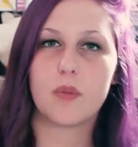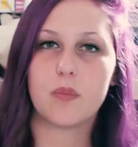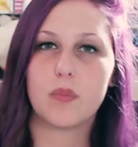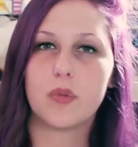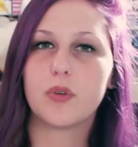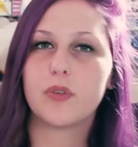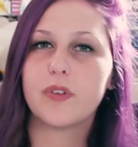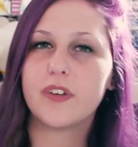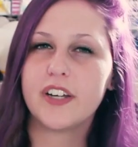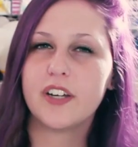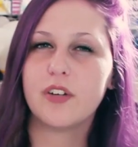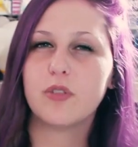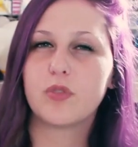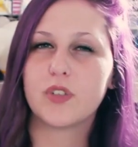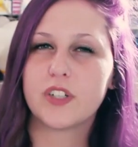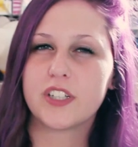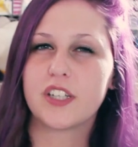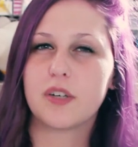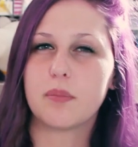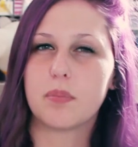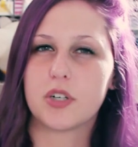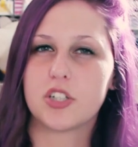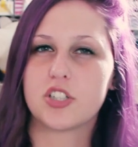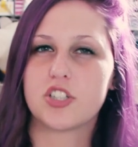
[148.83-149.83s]
Maria
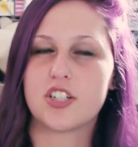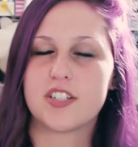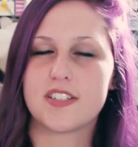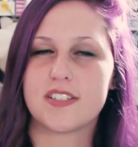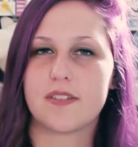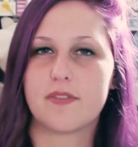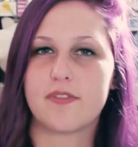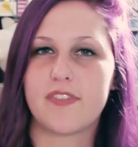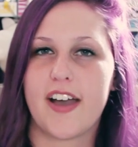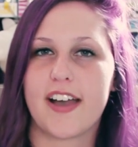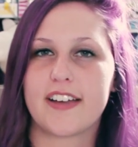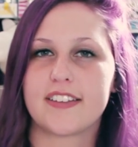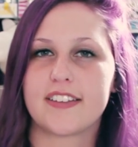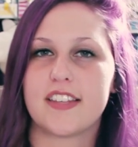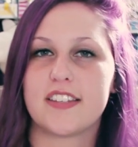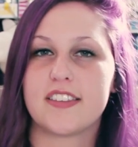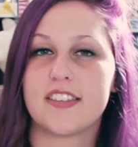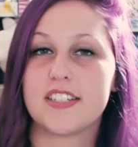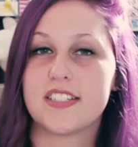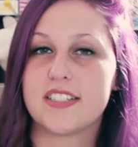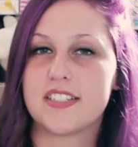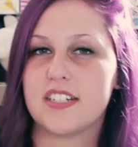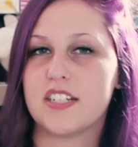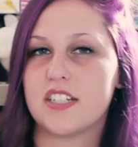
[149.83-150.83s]
really pushes the fact that
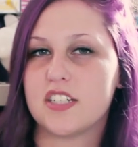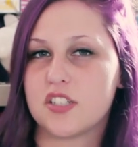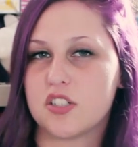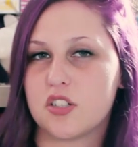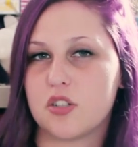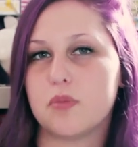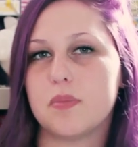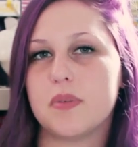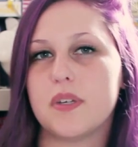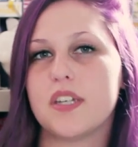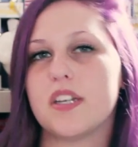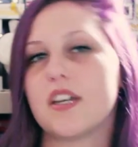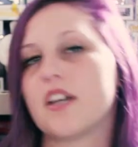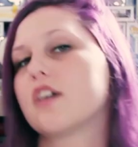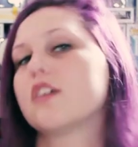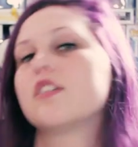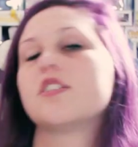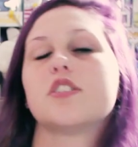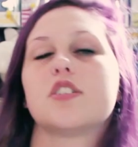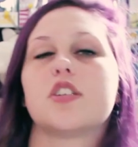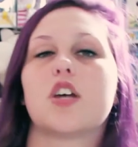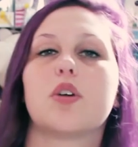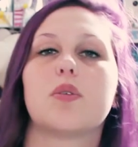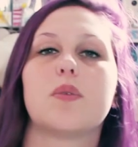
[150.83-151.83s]
this needs to be
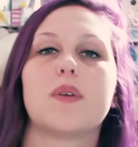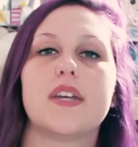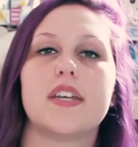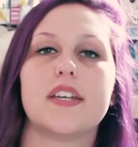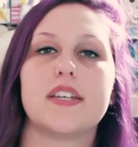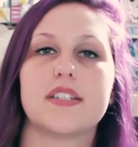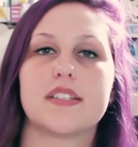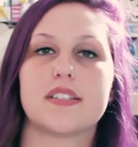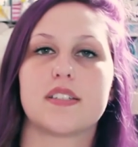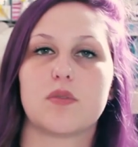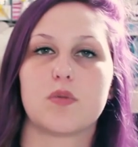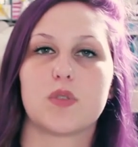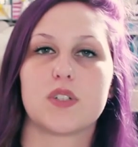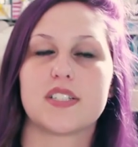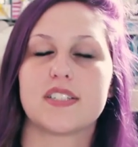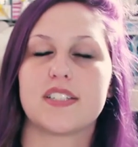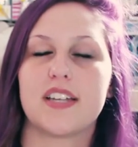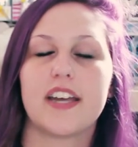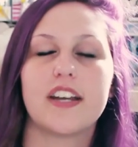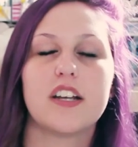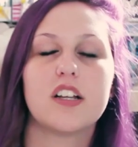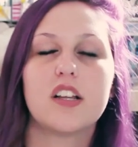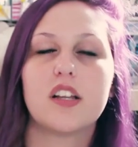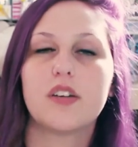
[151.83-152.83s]
Zoe's
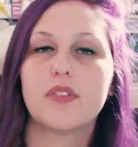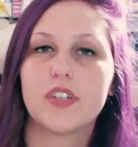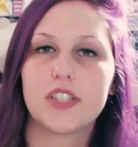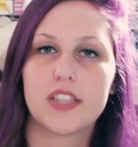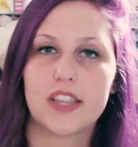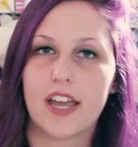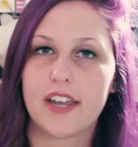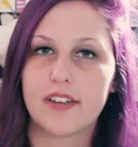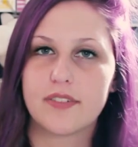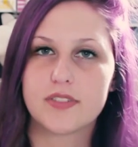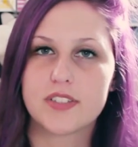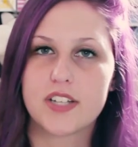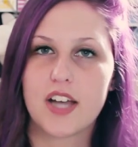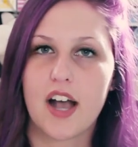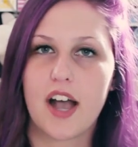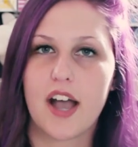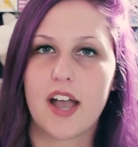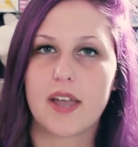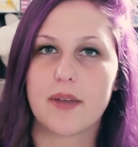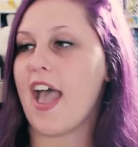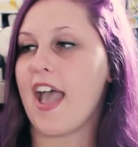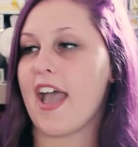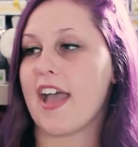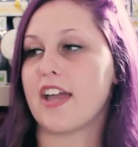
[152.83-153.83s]
recital of a
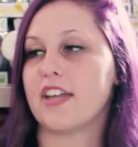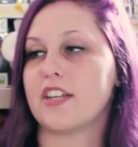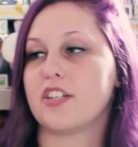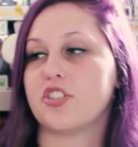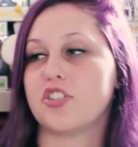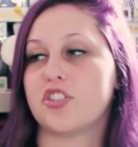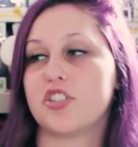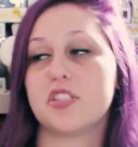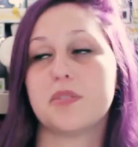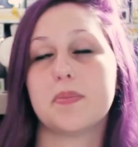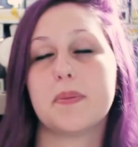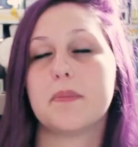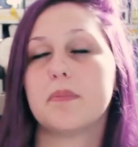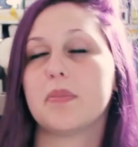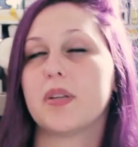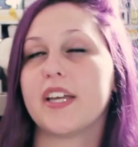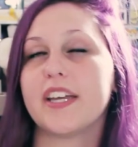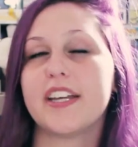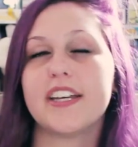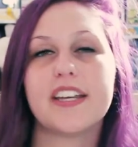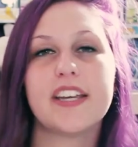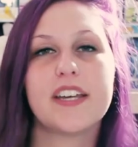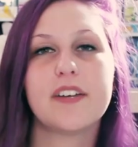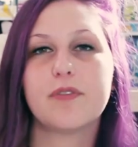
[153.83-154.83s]
lifetime and she's been
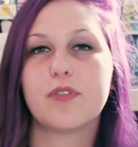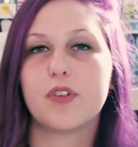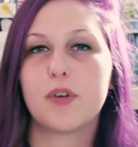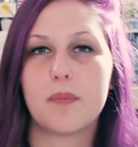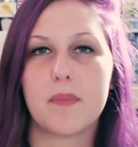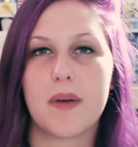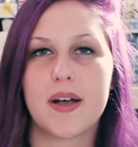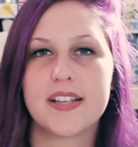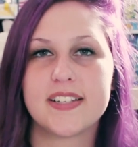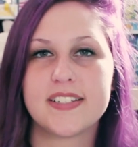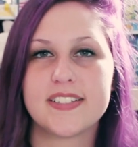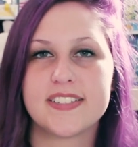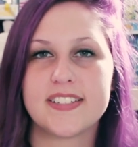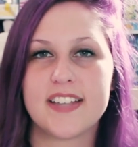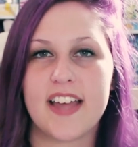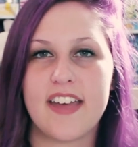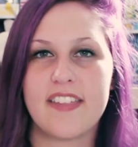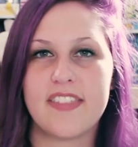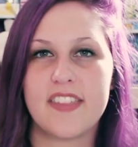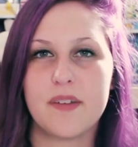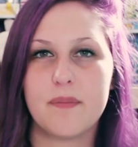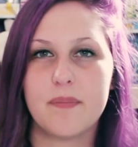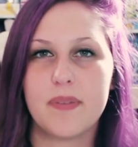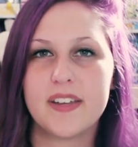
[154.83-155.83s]
planning it for months and
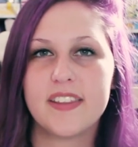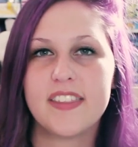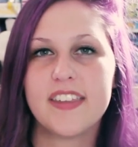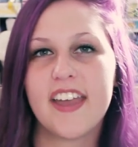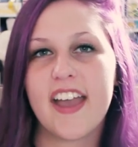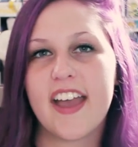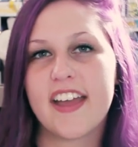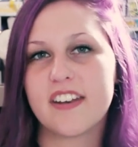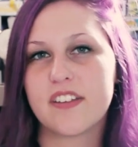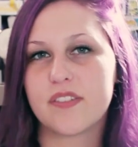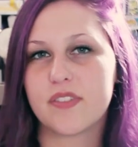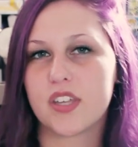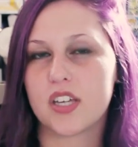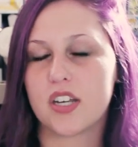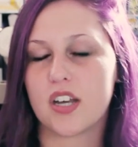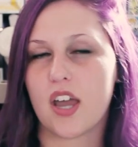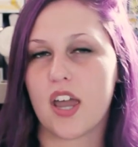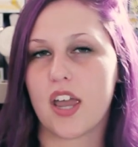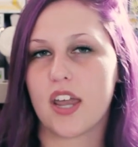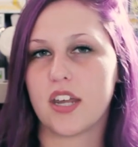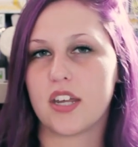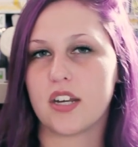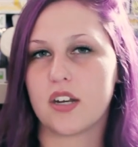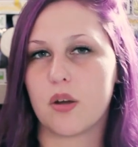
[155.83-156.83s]
then by the end of the
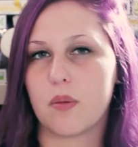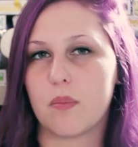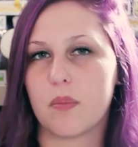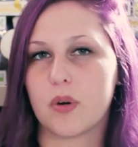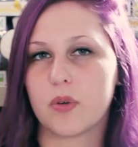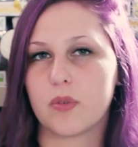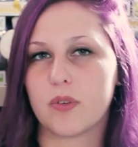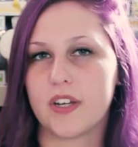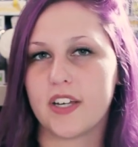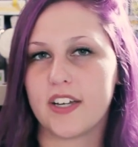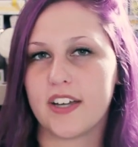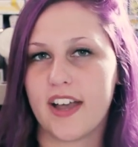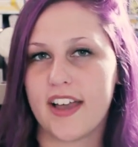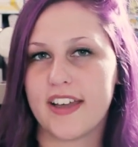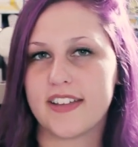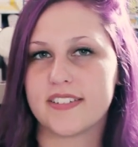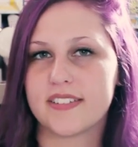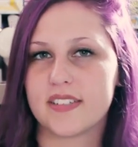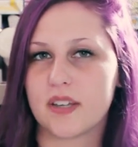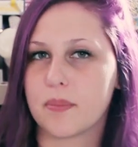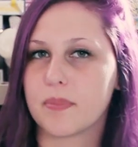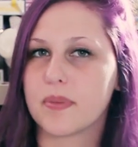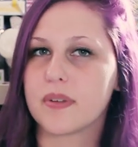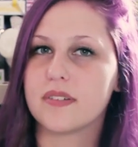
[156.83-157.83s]
night Maria ends
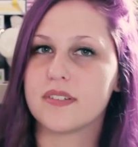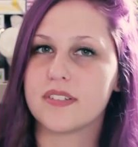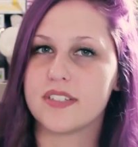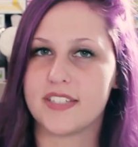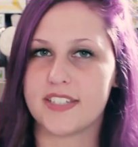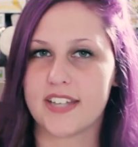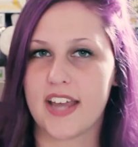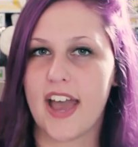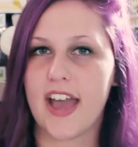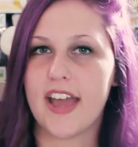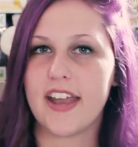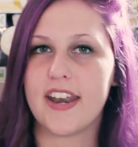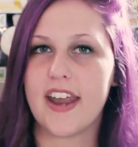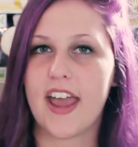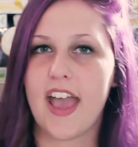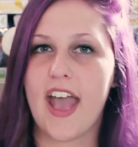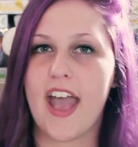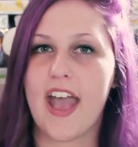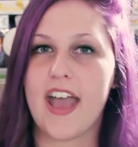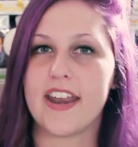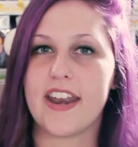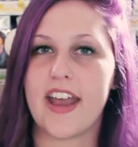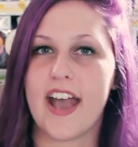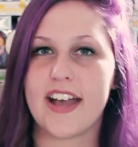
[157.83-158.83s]
up dead
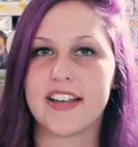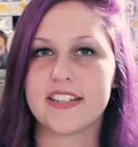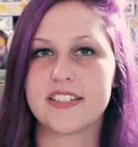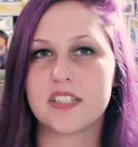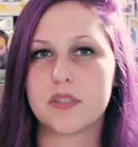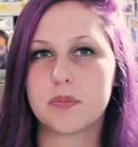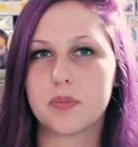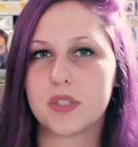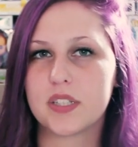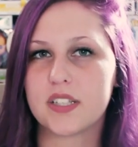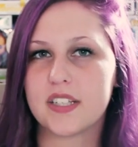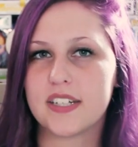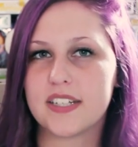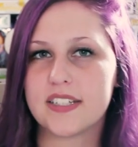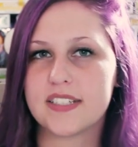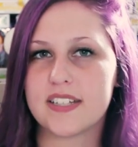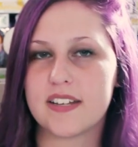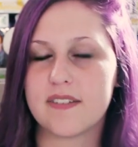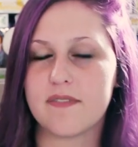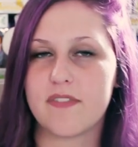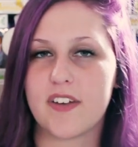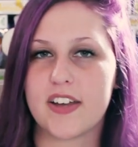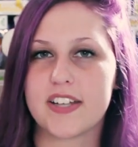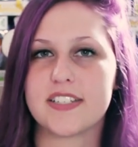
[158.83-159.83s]
and as the police
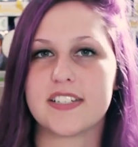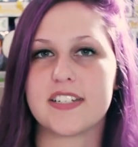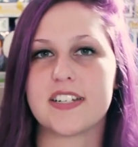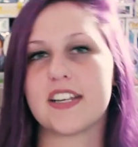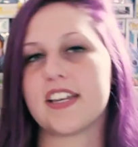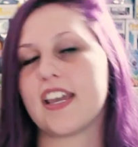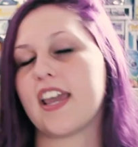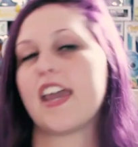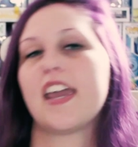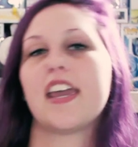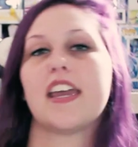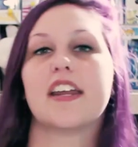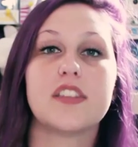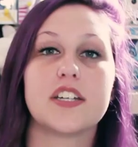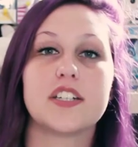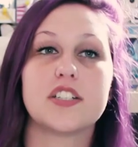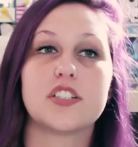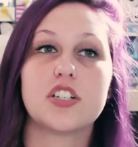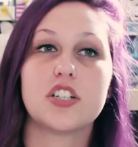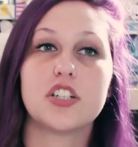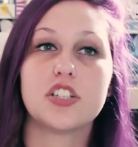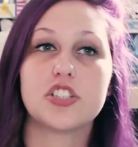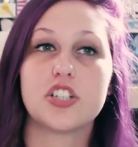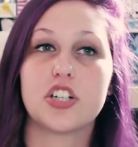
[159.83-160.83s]
investigate they
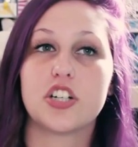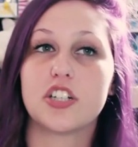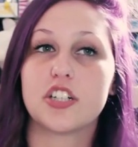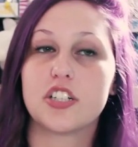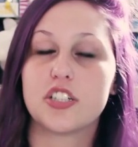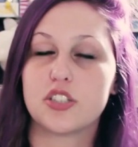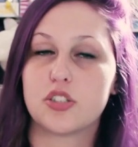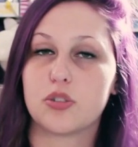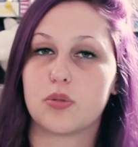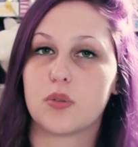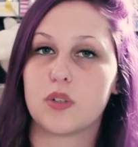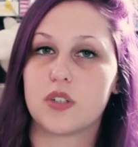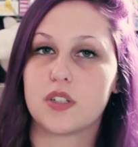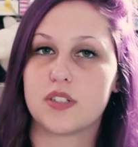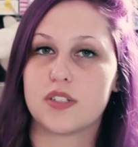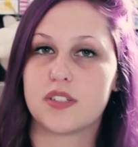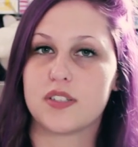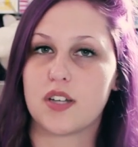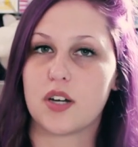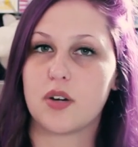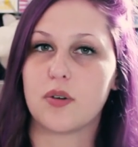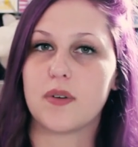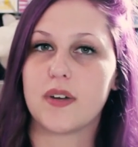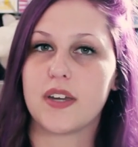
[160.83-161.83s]
start turning towards
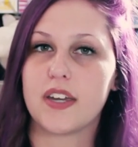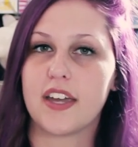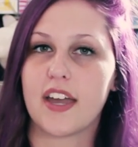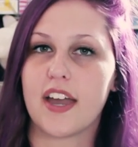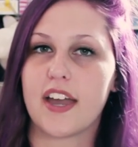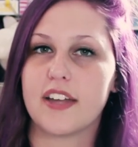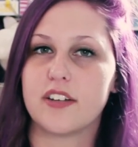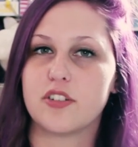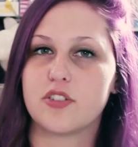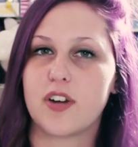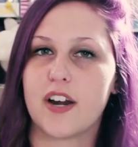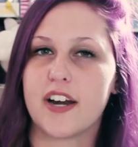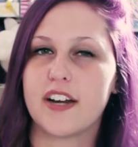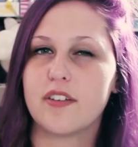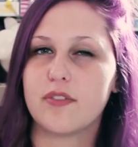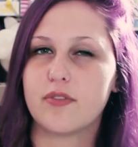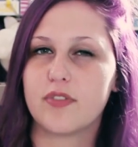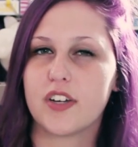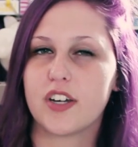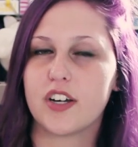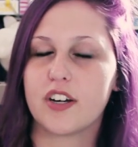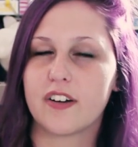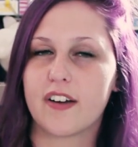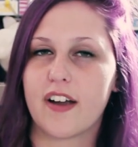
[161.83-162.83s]
Zoe and trying to
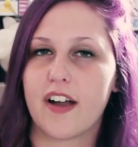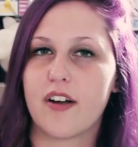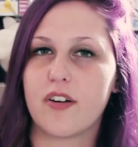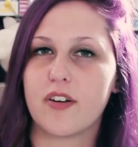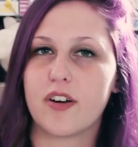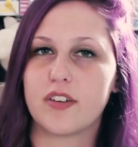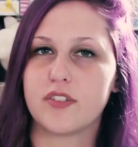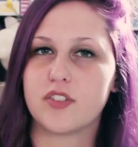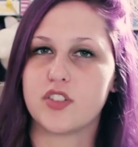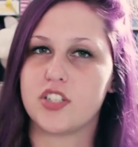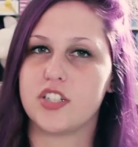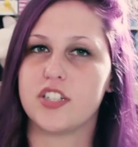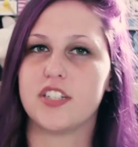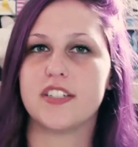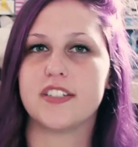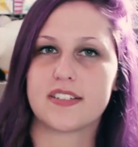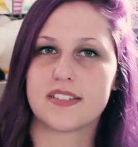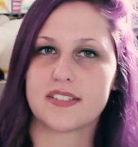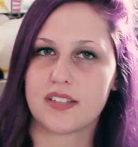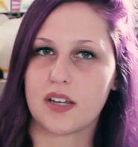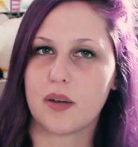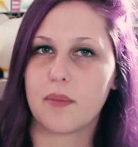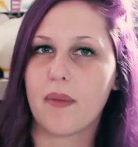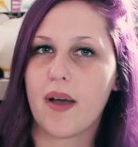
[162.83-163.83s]
figure out if she's
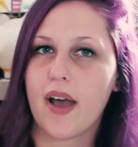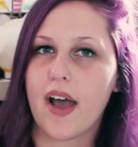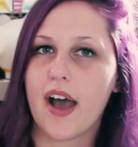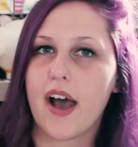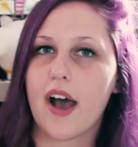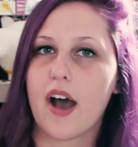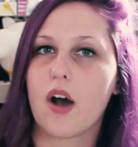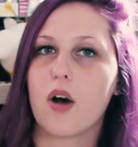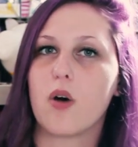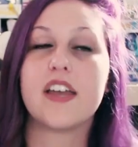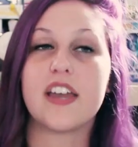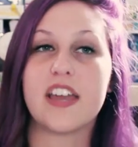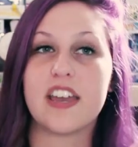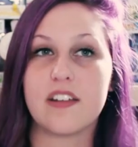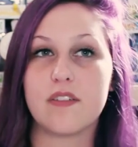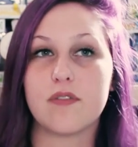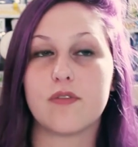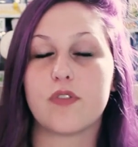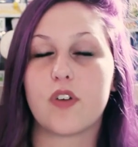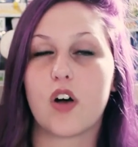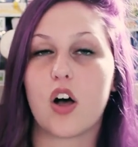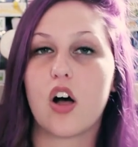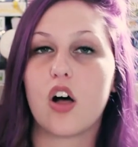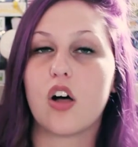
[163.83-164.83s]
somehow
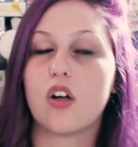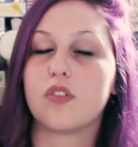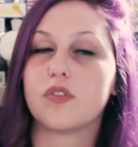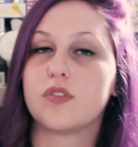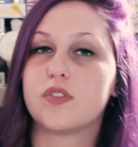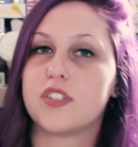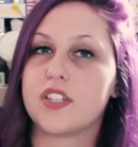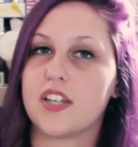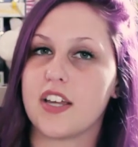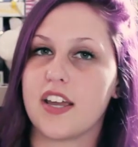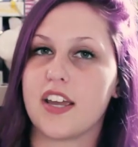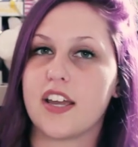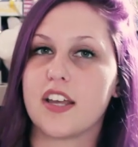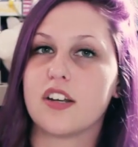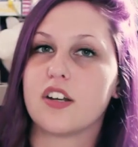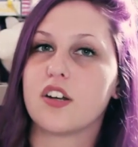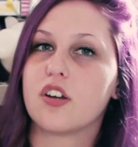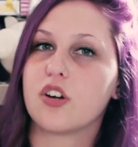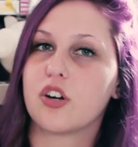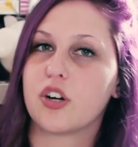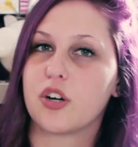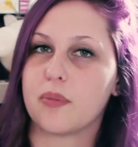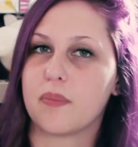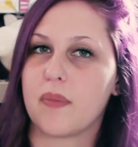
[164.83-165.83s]
involved in
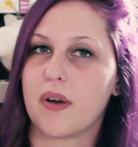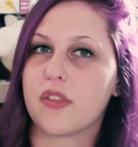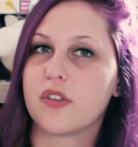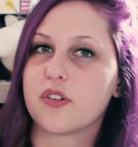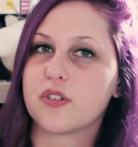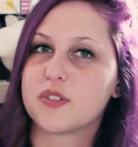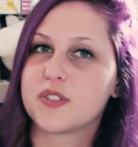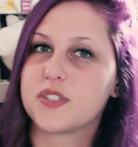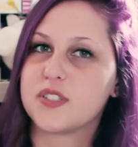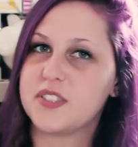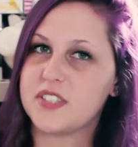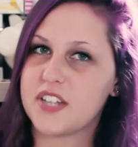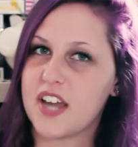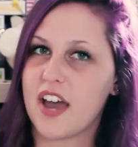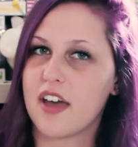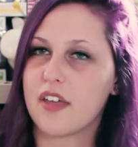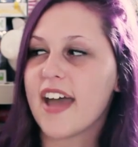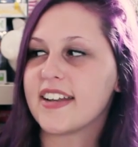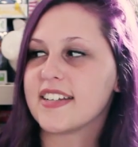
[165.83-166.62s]
her mother's death.